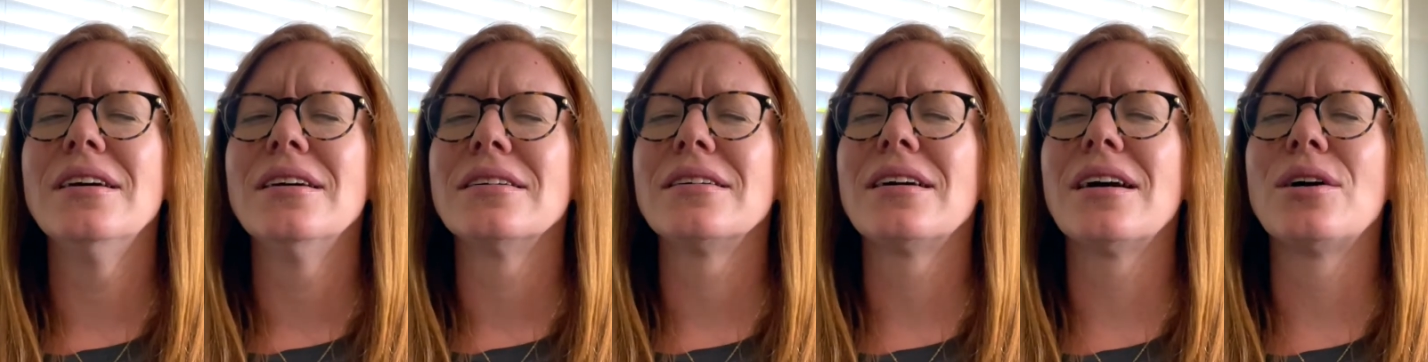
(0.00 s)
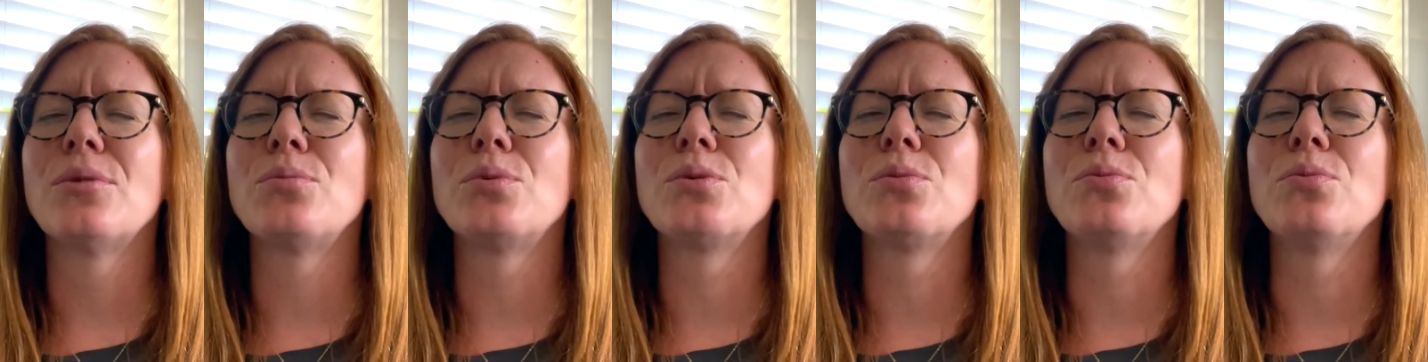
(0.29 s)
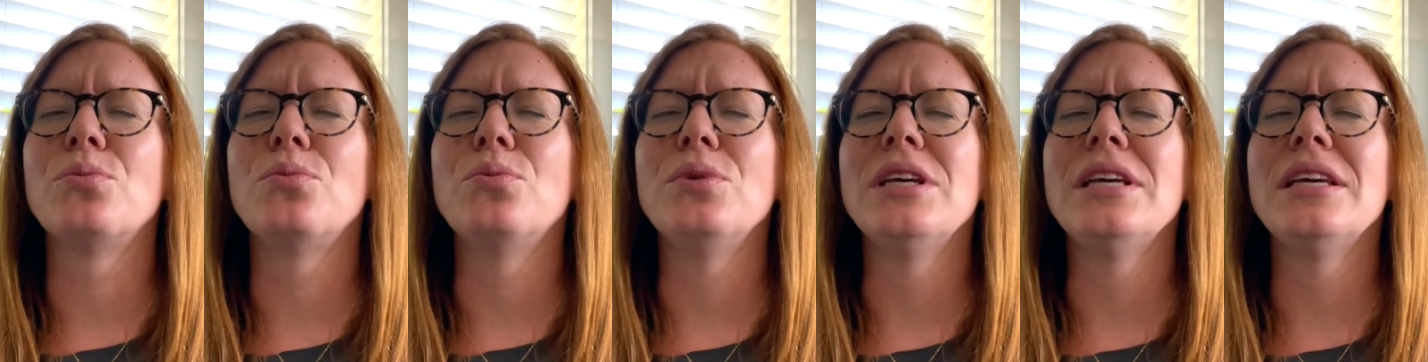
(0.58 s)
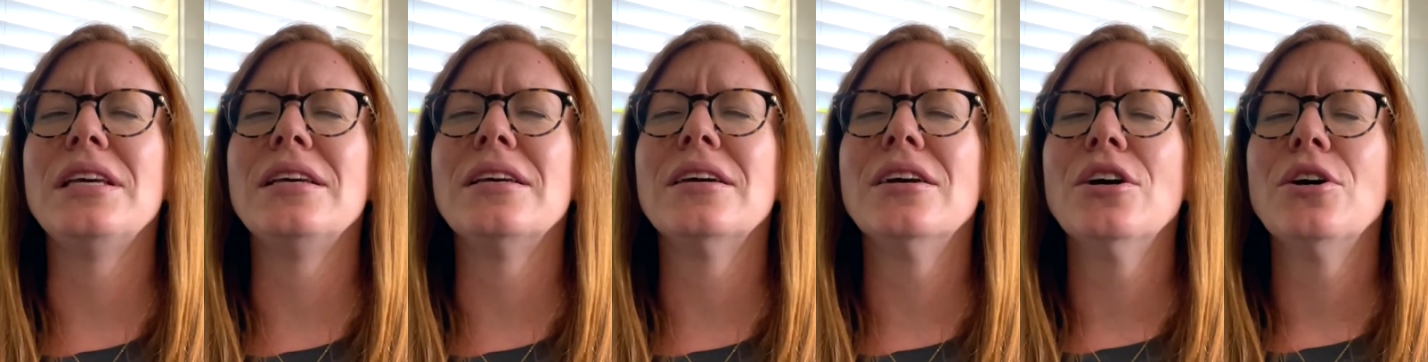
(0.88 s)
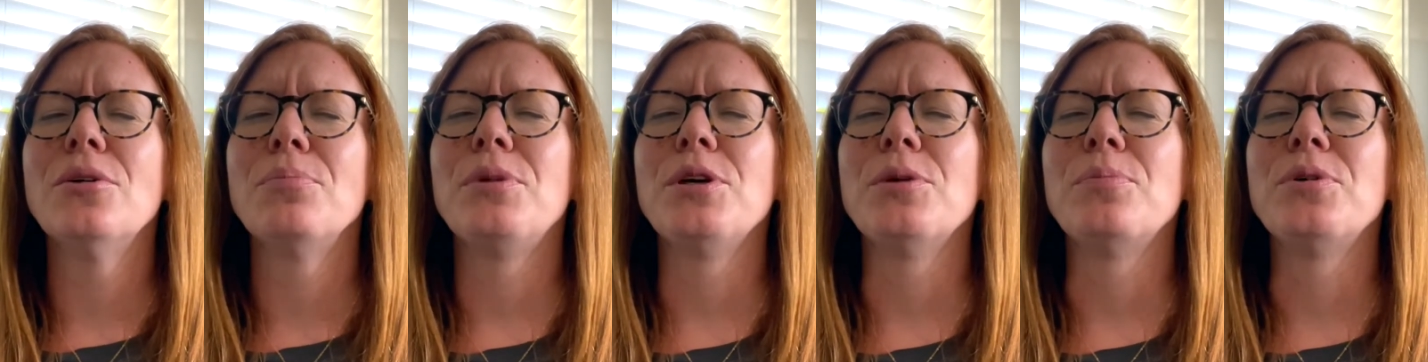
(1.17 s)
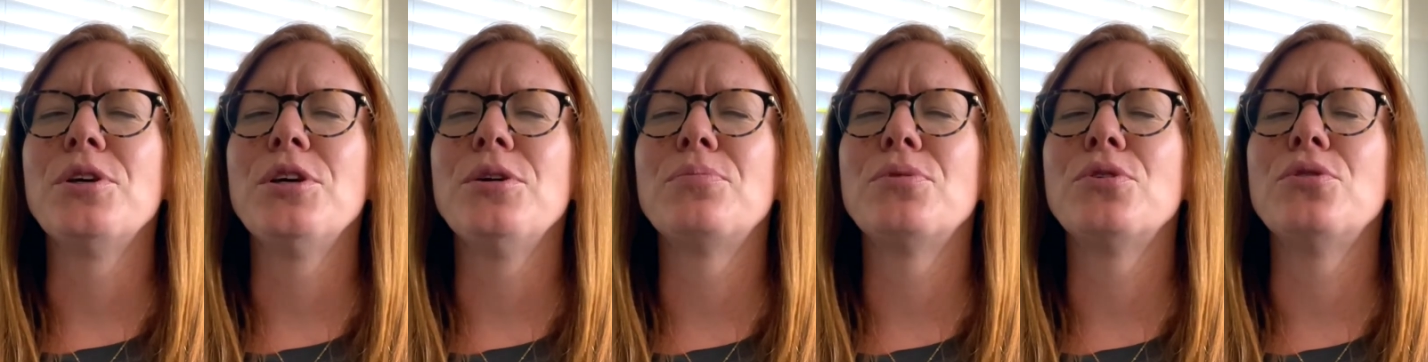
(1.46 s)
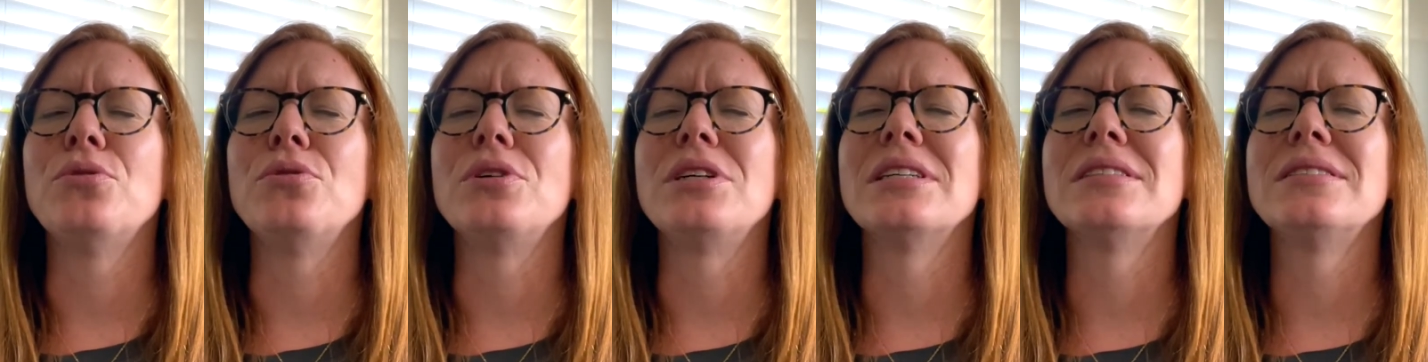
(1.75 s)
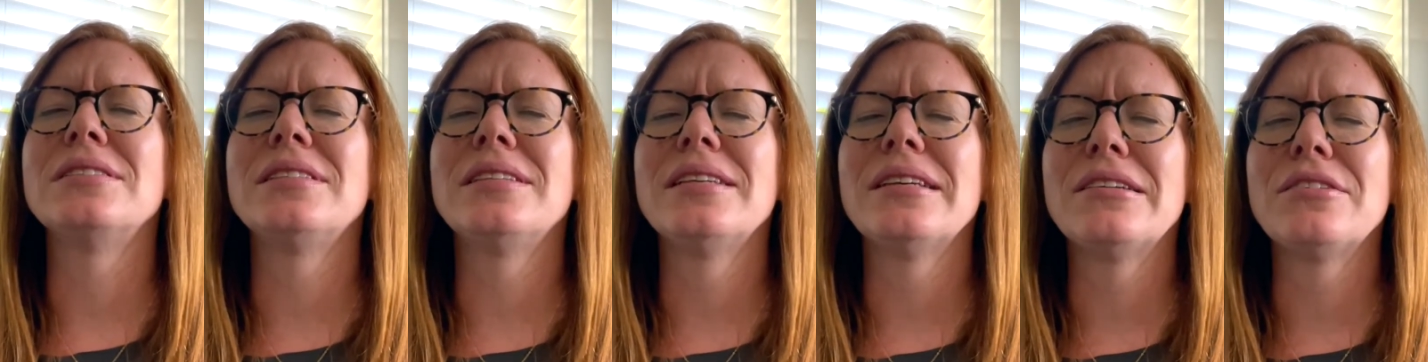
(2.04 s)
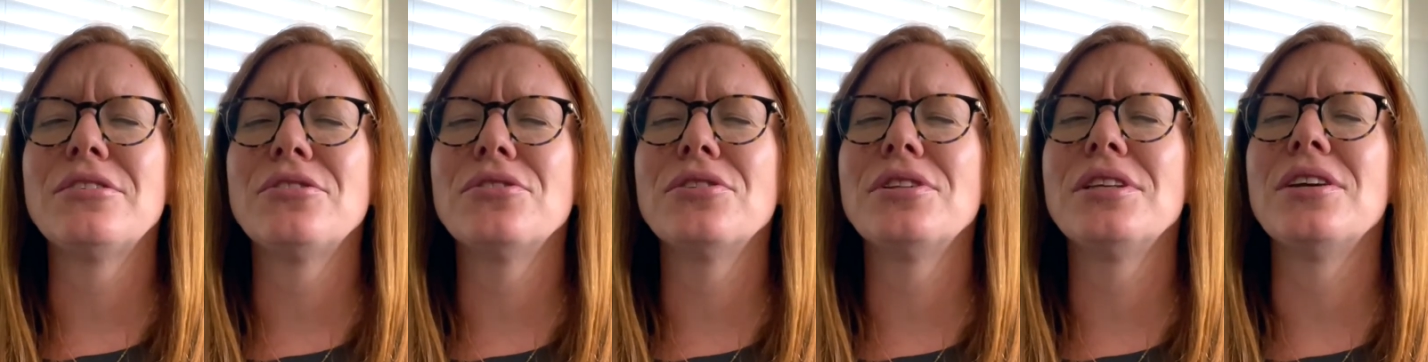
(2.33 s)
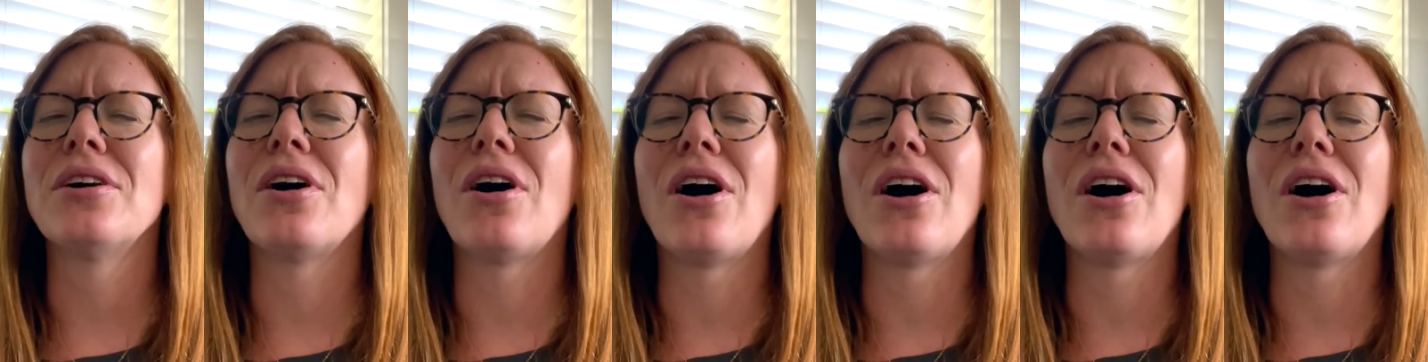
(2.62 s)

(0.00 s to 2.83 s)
God, would we be people who continually